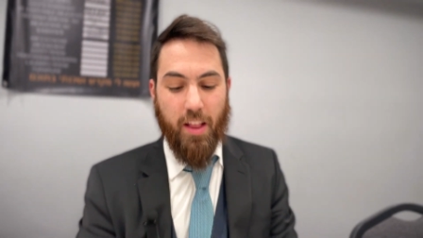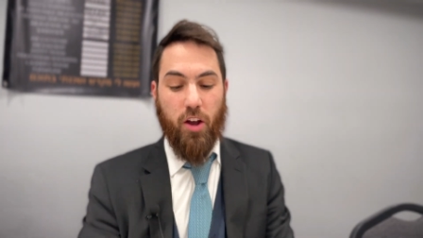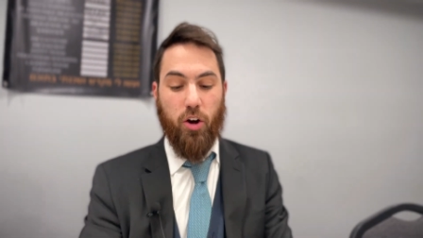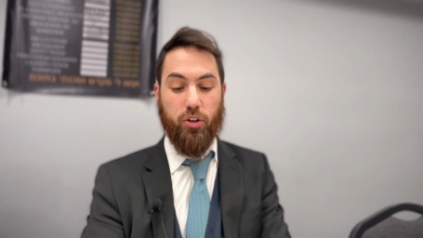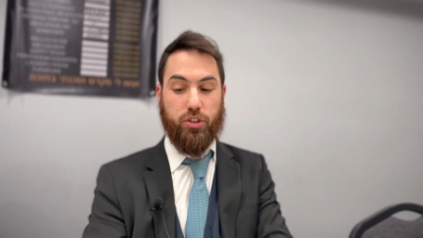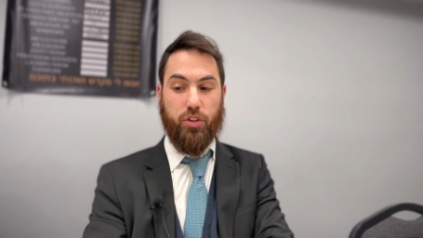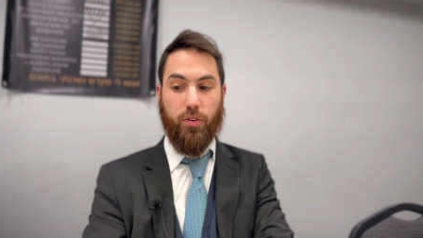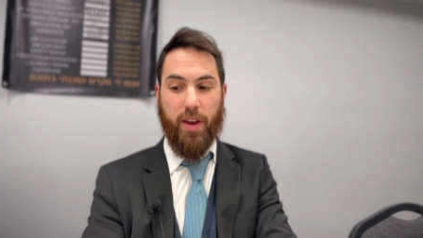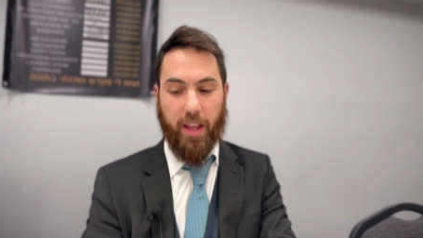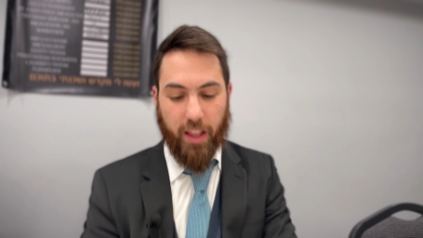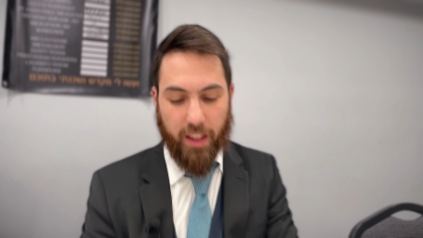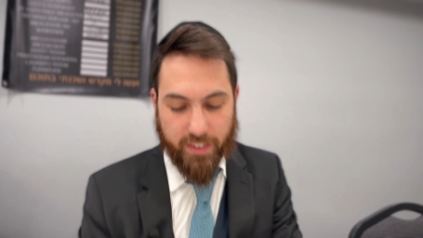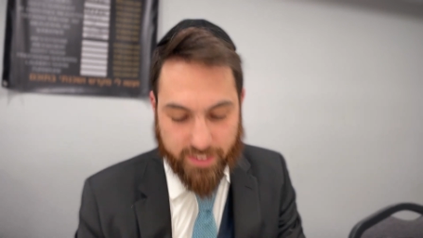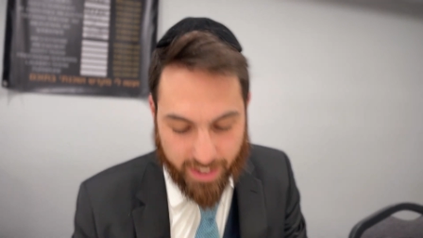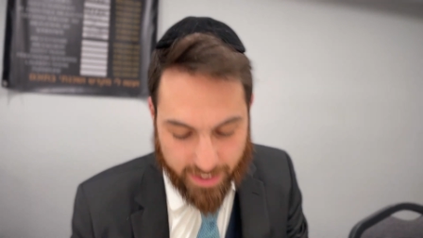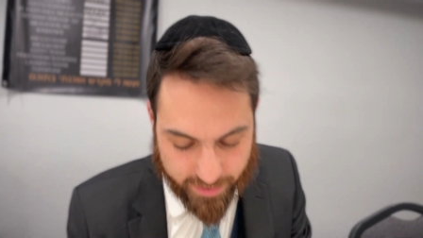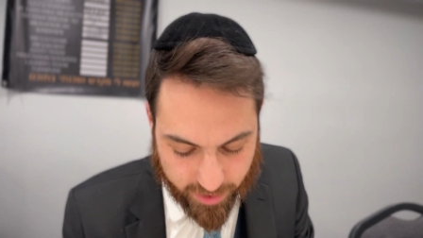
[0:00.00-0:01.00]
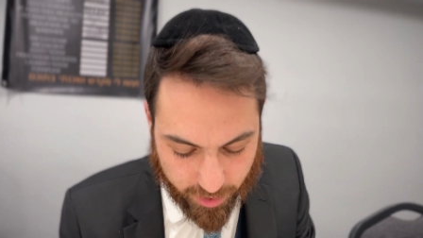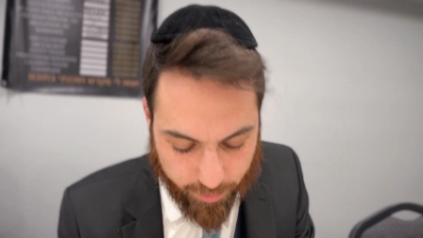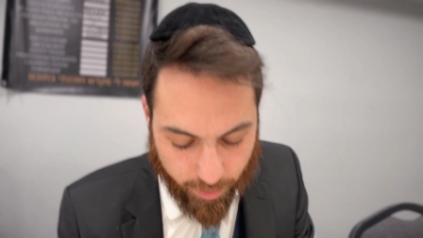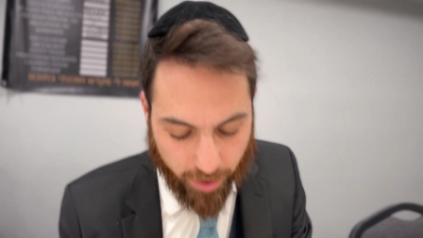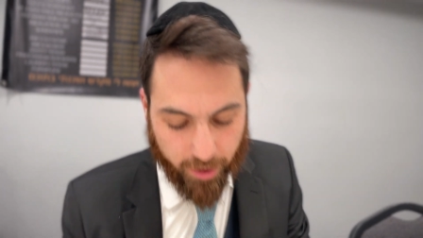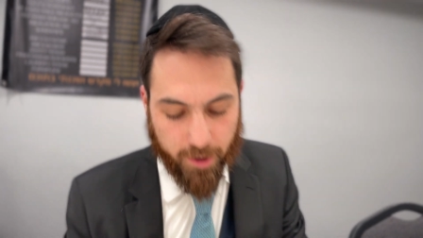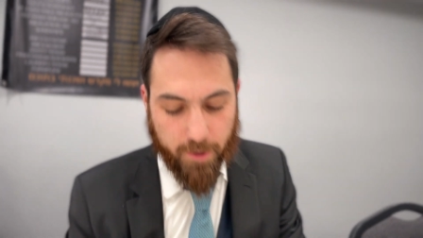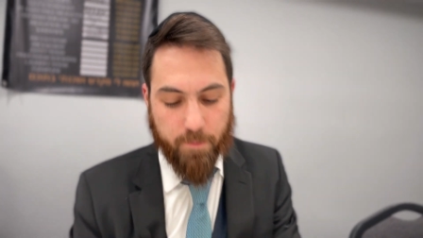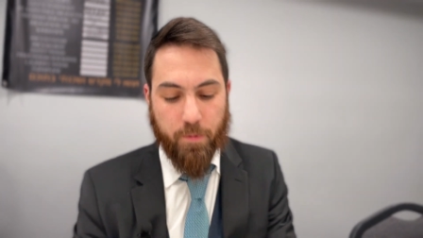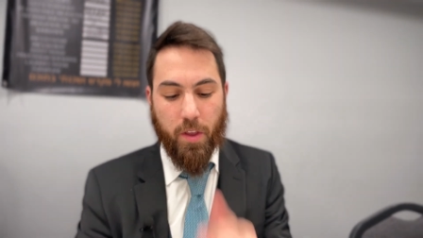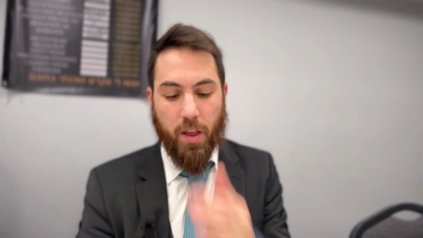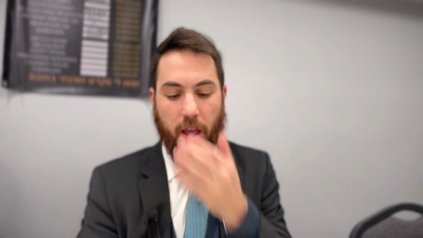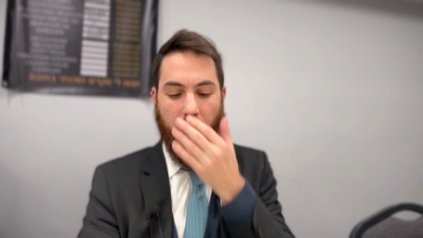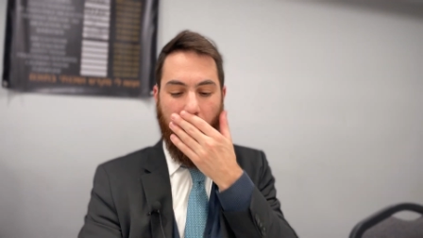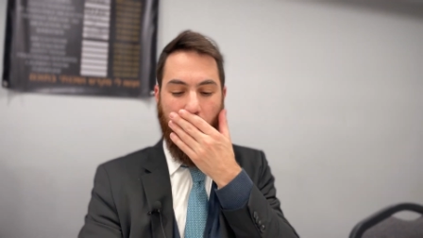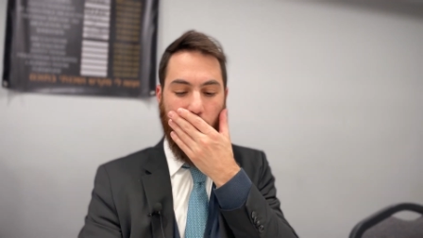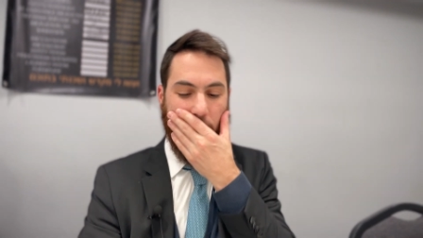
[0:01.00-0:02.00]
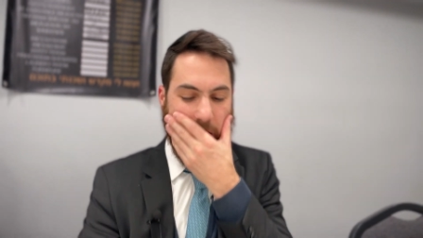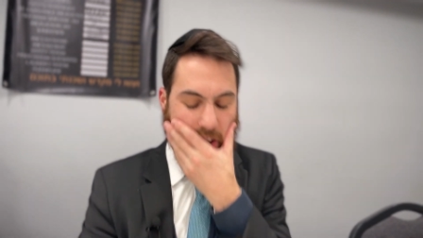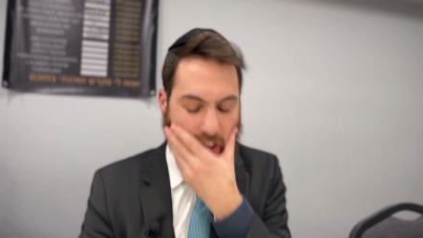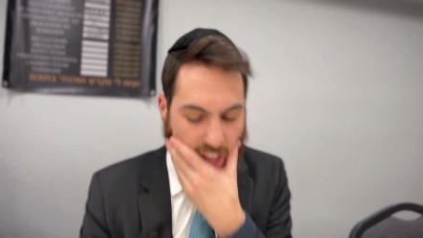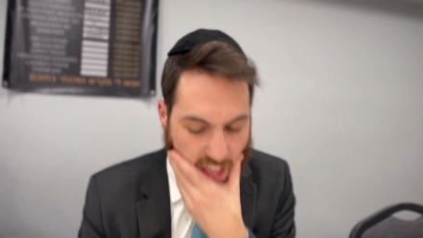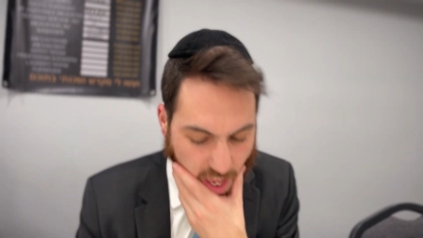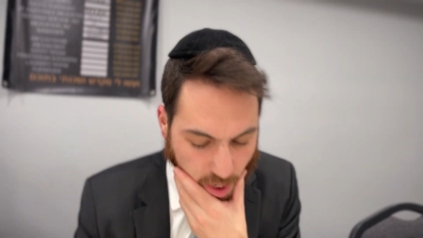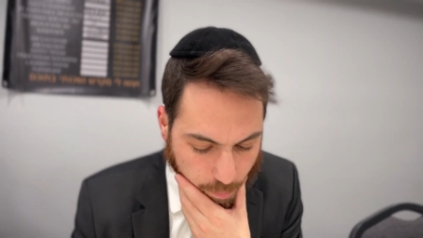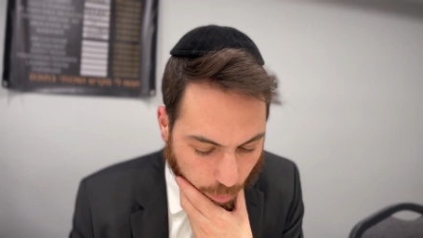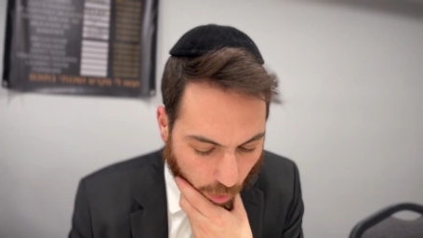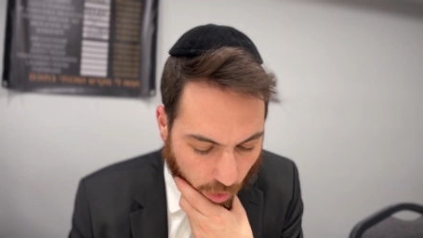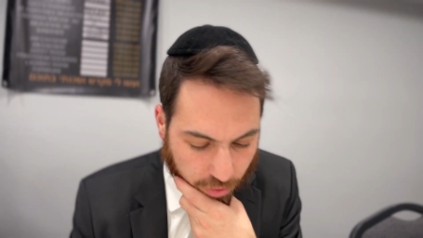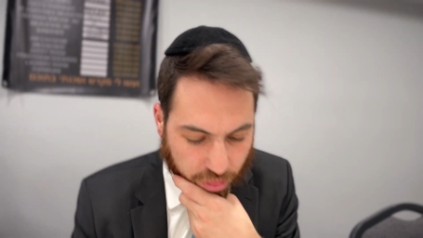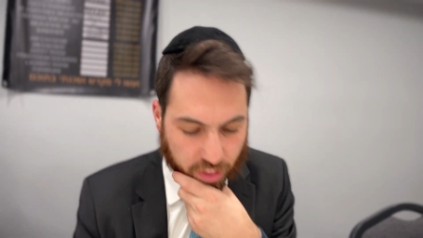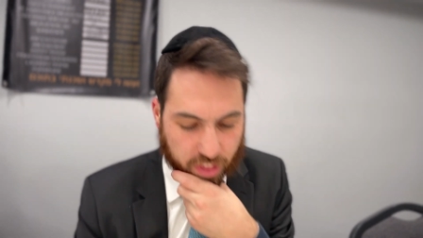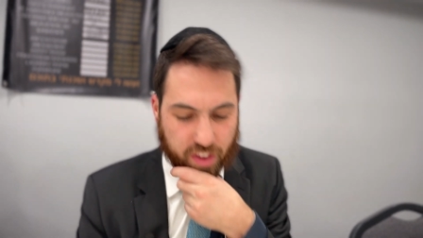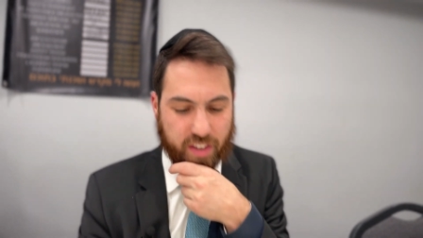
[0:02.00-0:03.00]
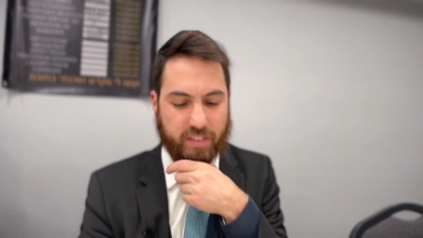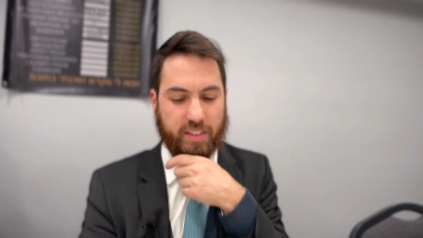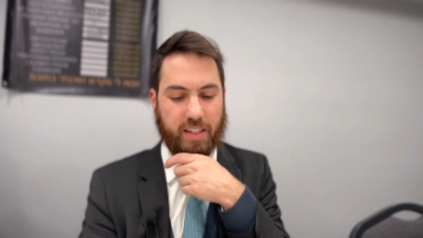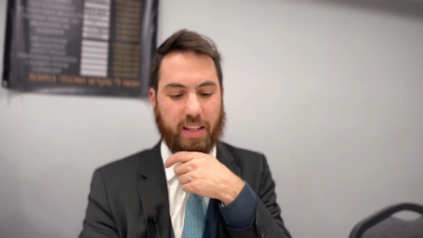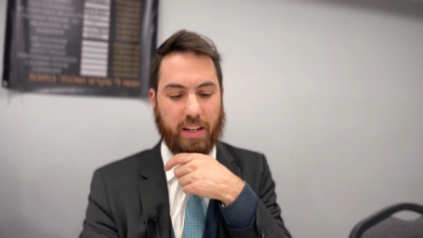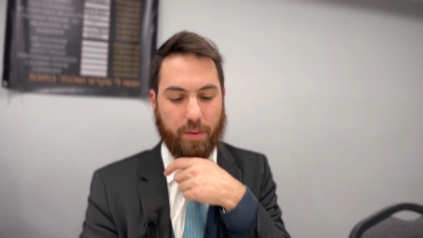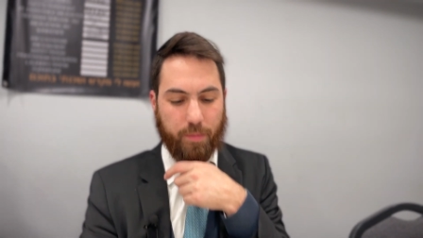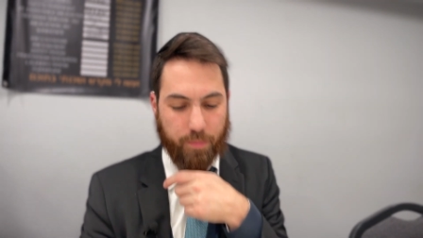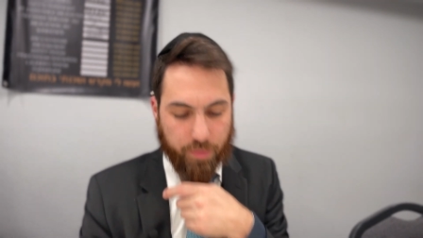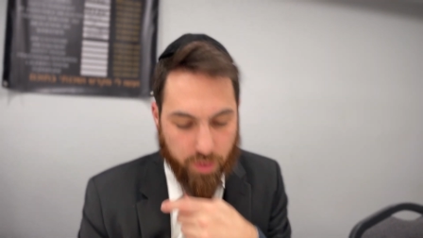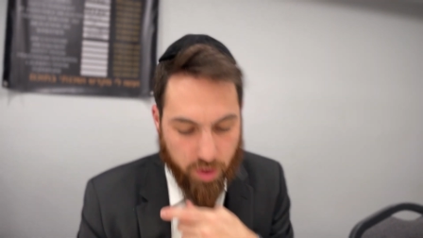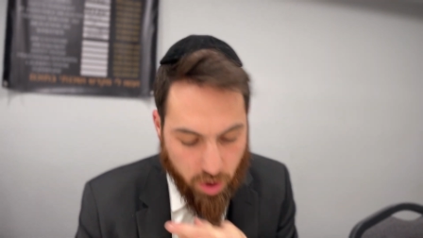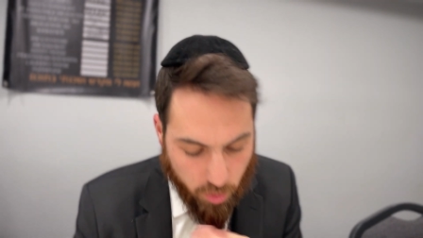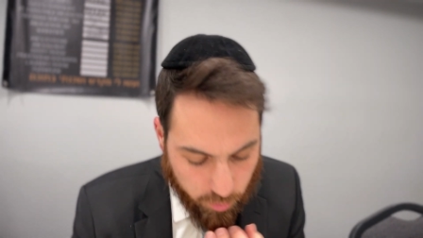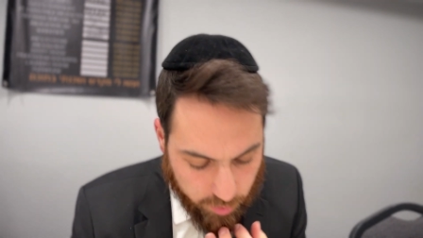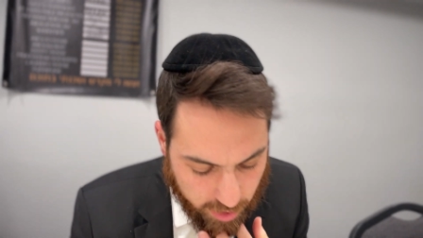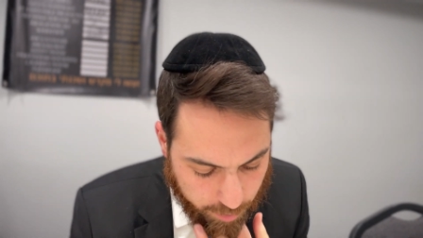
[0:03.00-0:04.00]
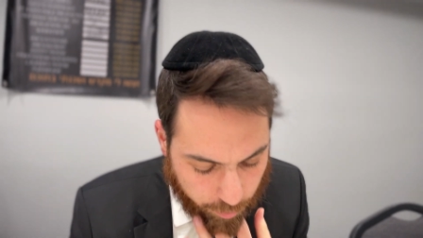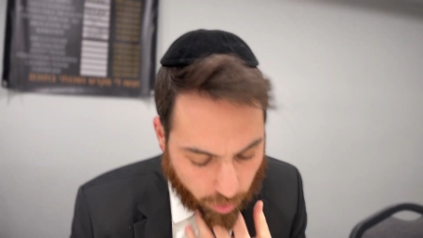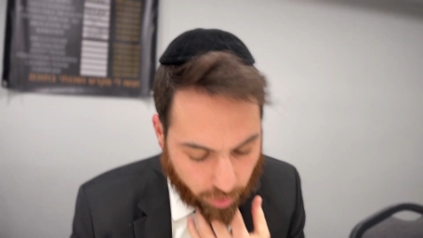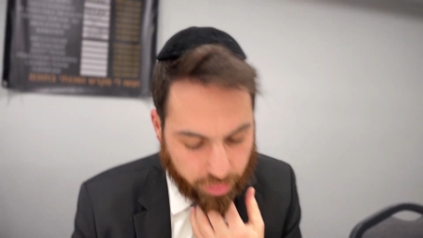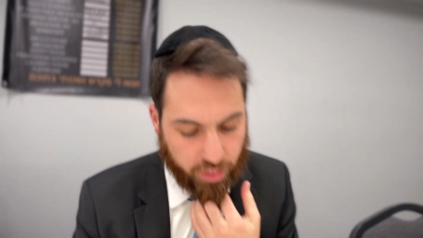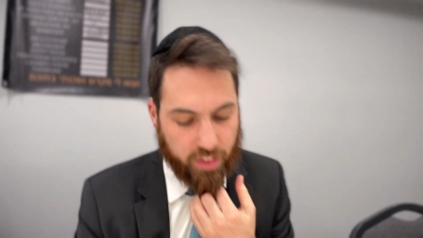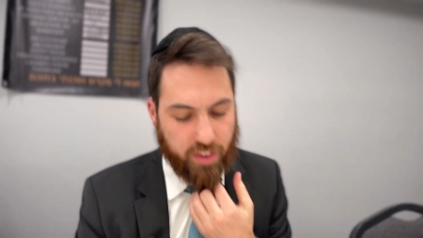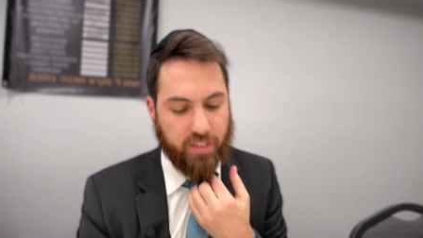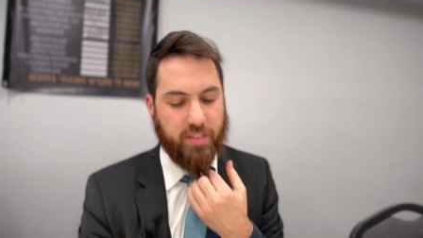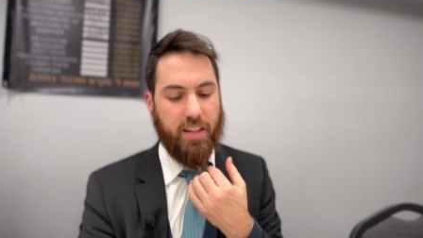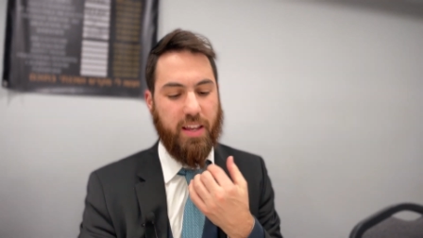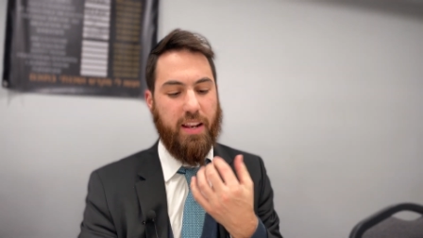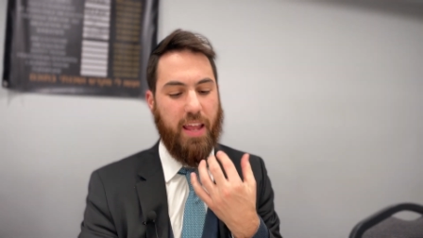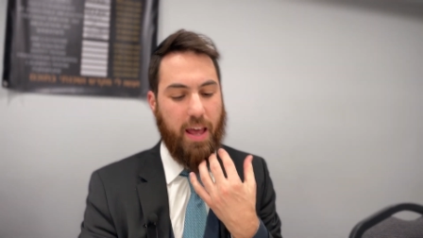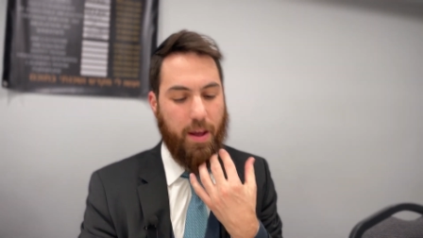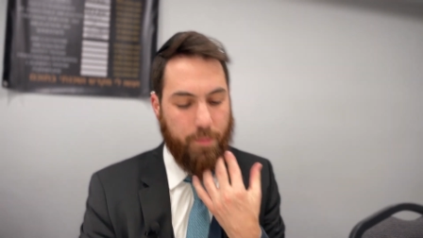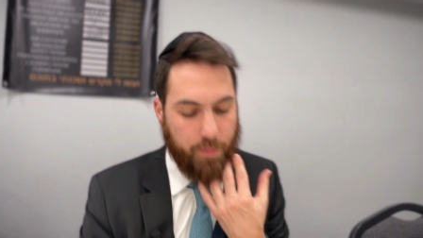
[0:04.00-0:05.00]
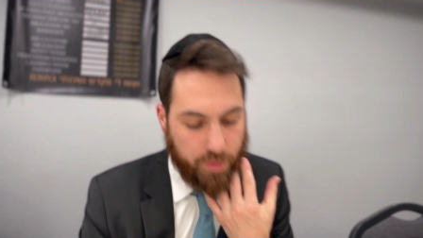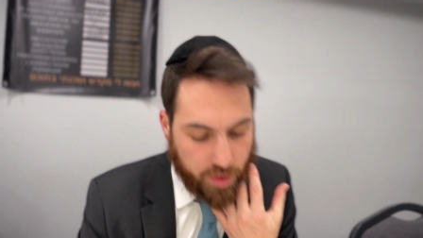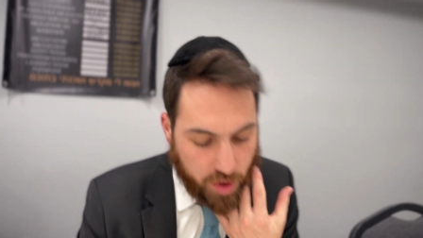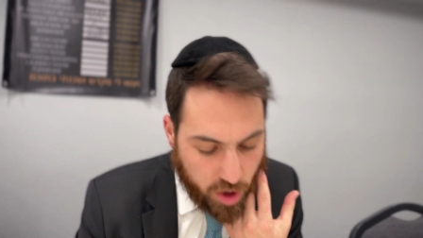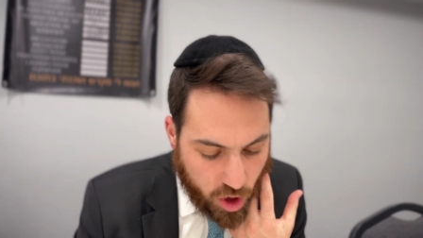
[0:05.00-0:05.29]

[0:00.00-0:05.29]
Usricha says the Gemara. And we need both of these dinim. We need both of these dinim.